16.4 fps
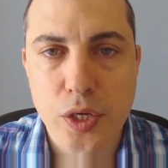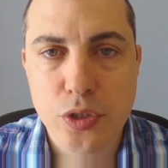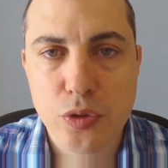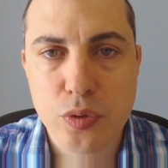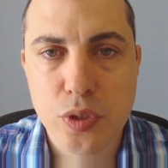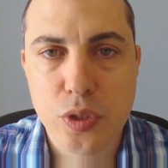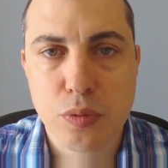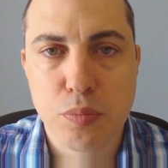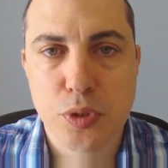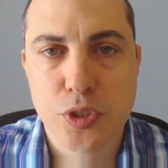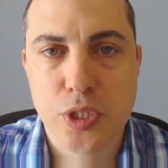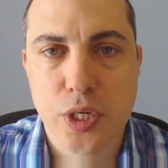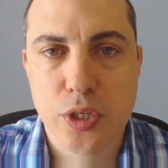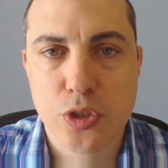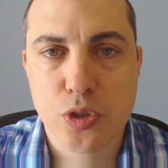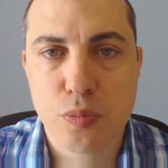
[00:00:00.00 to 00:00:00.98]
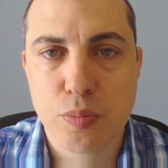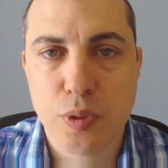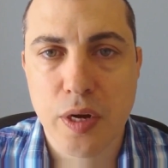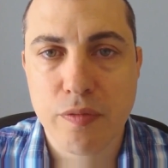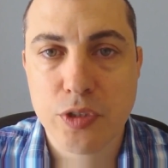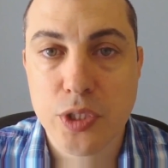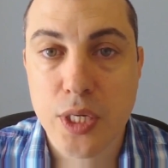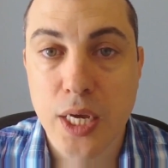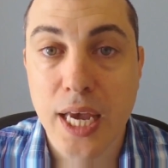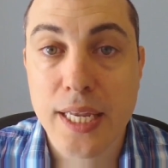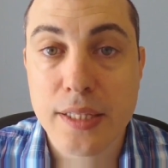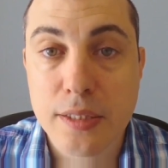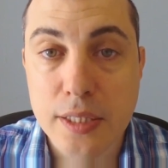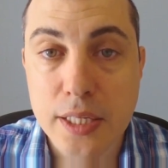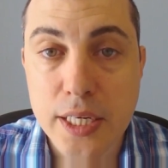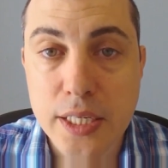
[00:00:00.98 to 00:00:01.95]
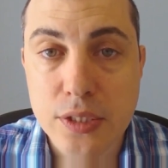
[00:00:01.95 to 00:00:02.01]
way you can protect your privacy,
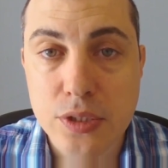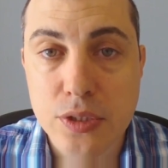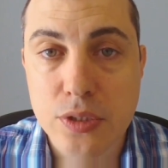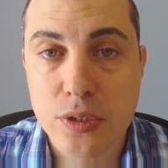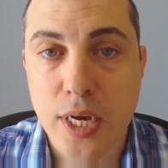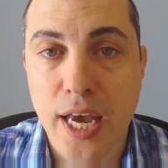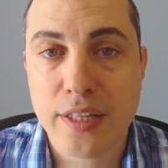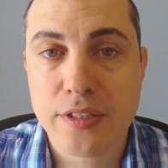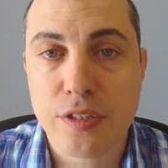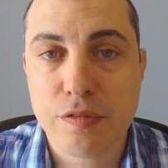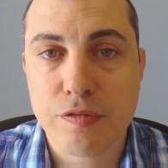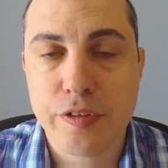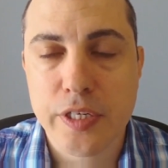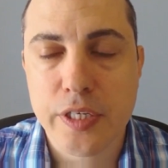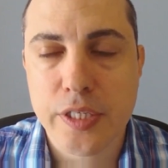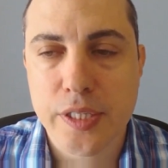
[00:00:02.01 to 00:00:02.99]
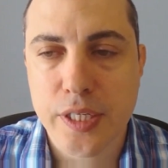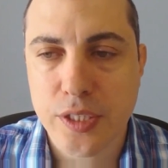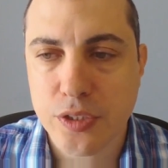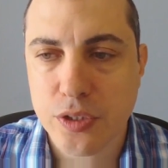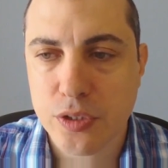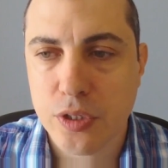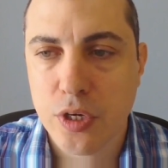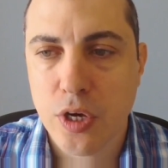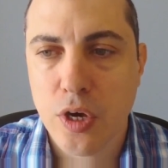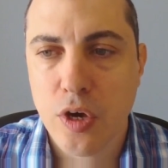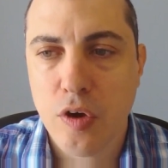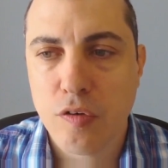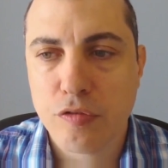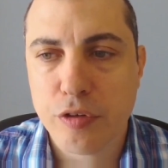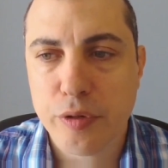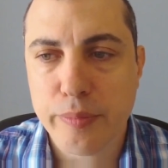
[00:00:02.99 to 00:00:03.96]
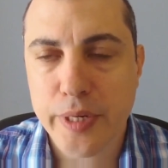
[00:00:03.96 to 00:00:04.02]
at least, at the very least,
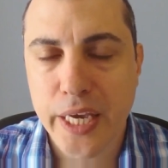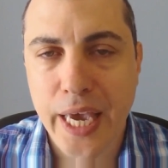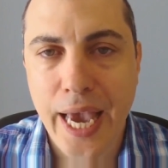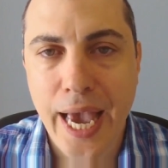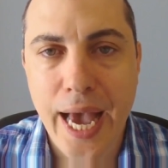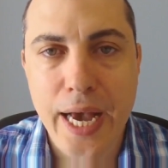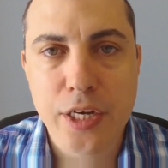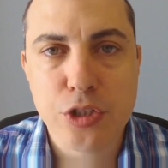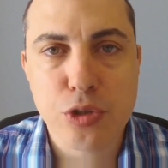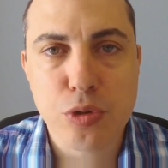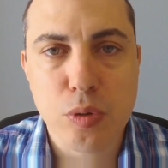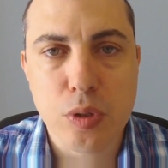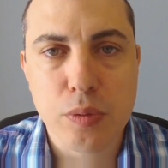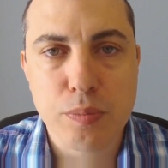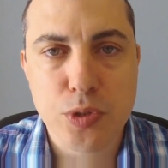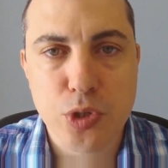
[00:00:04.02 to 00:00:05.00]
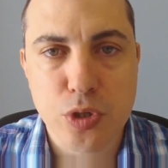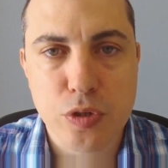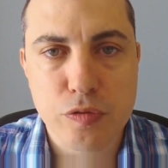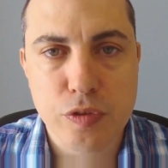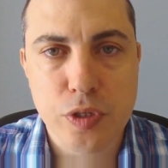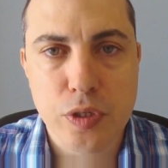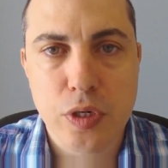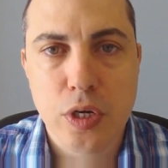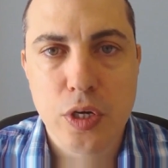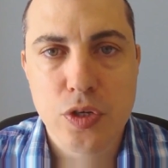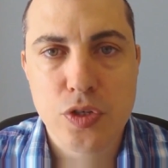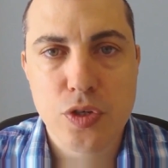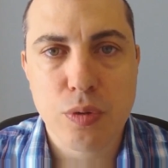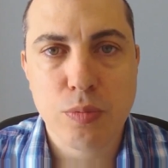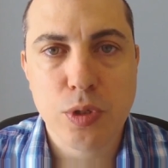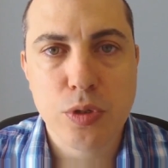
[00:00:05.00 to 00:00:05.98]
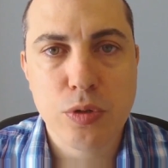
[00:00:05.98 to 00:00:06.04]
from a casual observer,
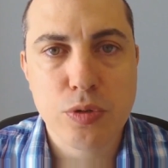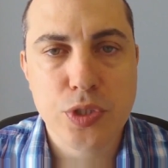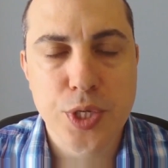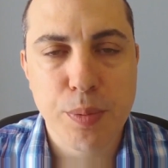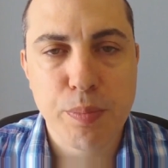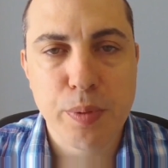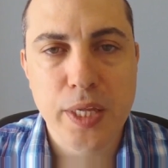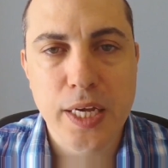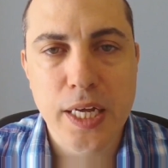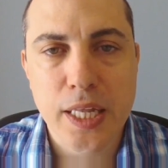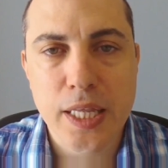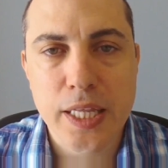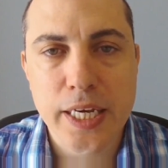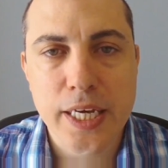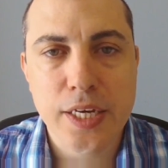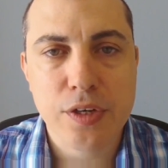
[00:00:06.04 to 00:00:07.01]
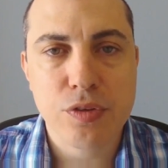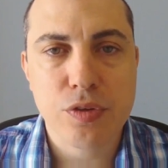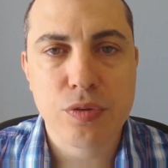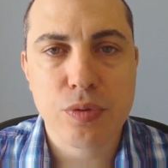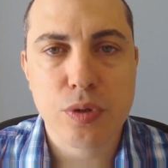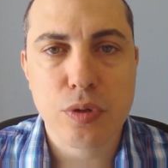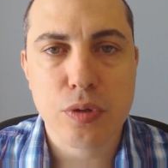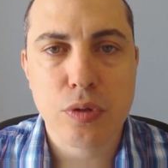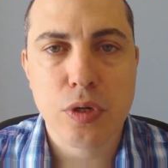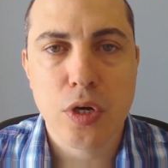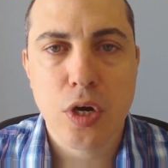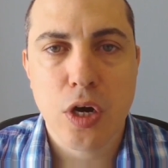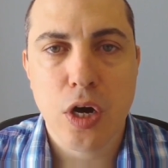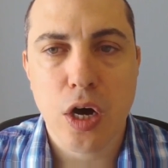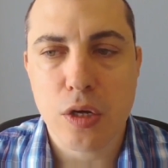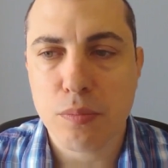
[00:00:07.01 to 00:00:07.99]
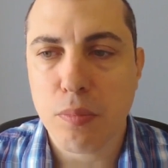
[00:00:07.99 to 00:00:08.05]
someone who's simply clicking through
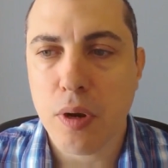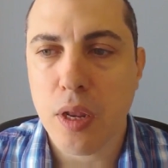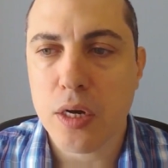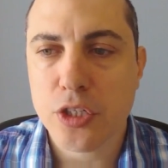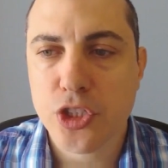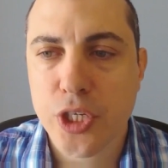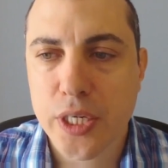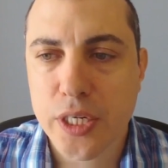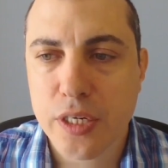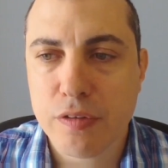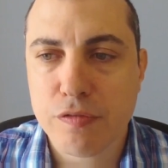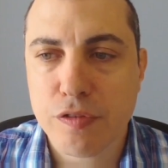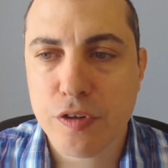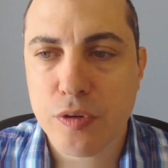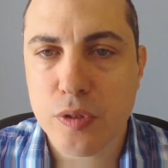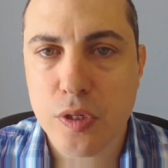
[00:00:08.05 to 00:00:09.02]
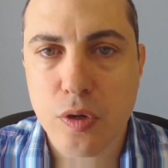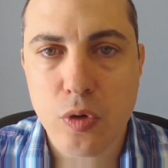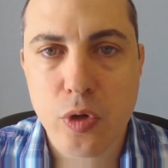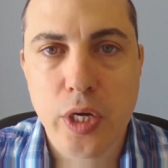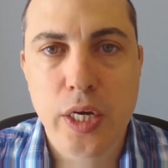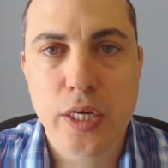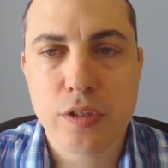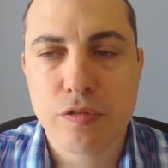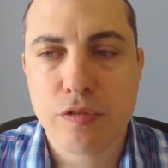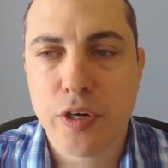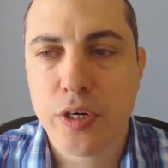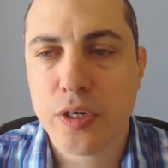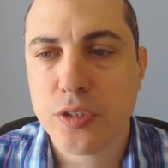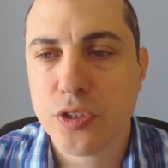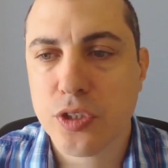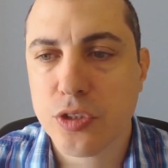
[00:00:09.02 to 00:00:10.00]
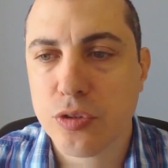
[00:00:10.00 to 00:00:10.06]
on blockchain info and looking at
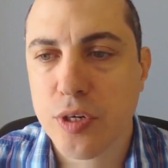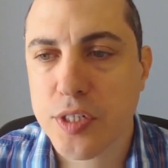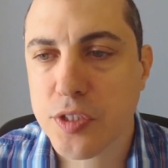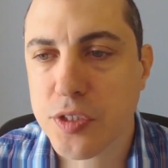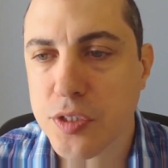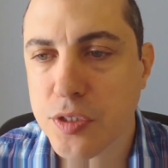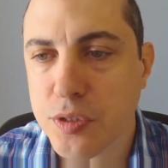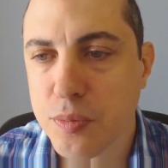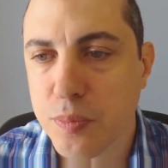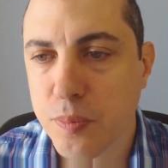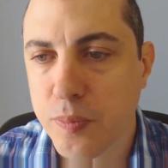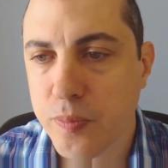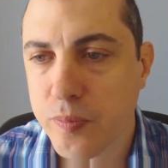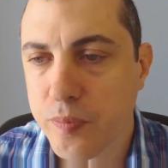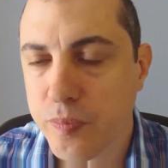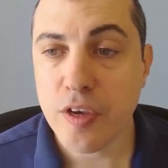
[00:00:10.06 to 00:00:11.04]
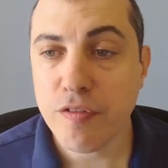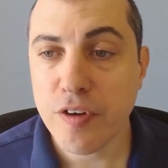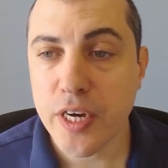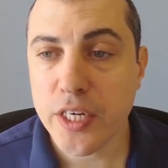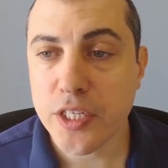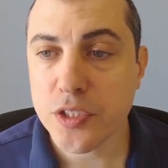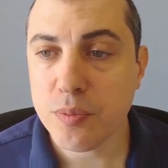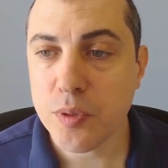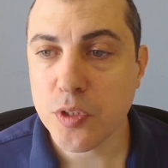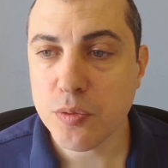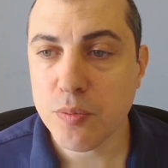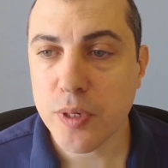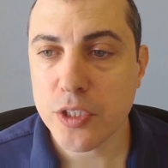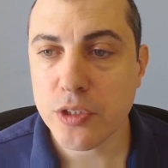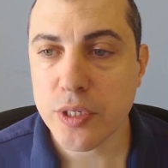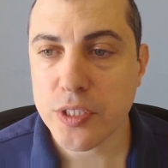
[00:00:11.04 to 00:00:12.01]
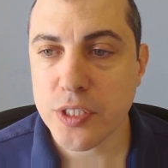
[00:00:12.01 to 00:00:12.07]
various addresses. If I expose
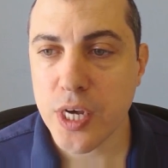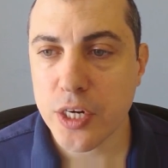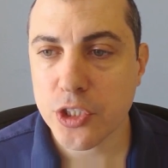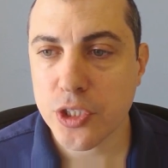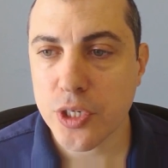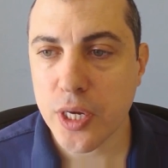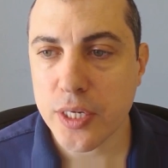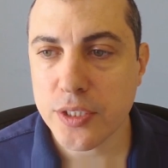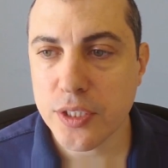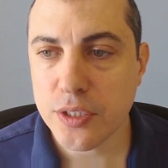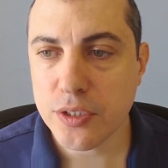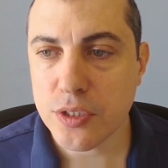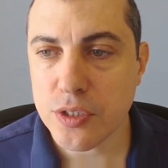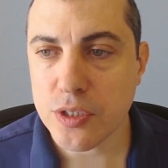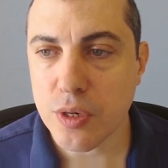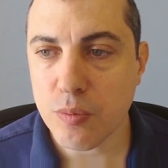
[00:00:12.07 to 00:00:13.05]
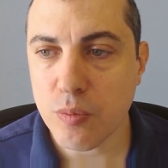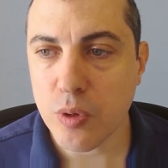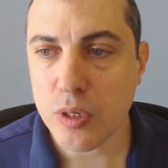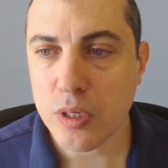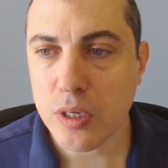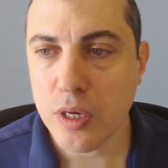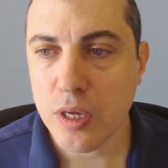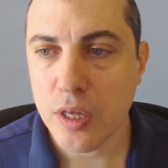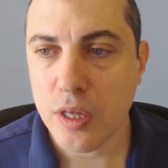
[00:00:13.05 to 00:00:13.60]
my transaction ID to someone,